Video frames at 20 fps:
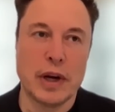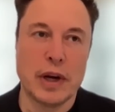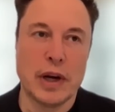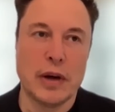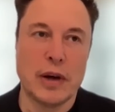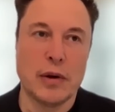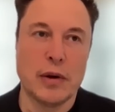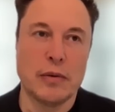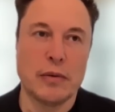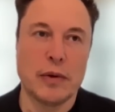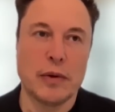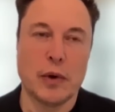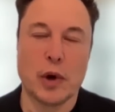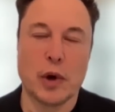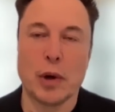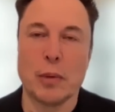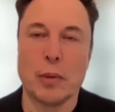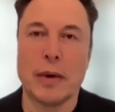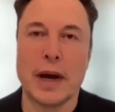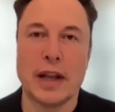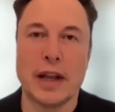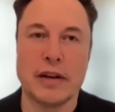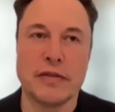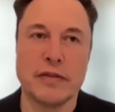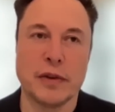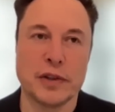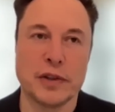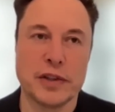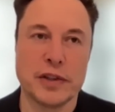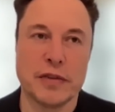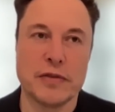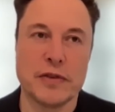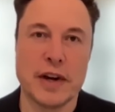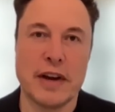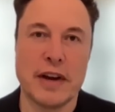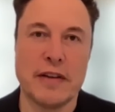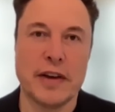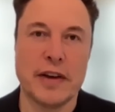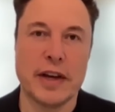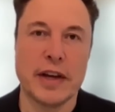uh, autopilot full self
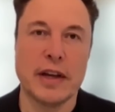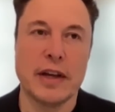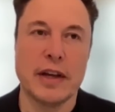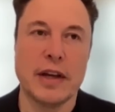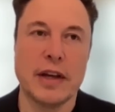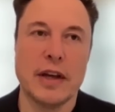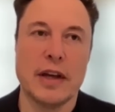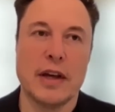driving.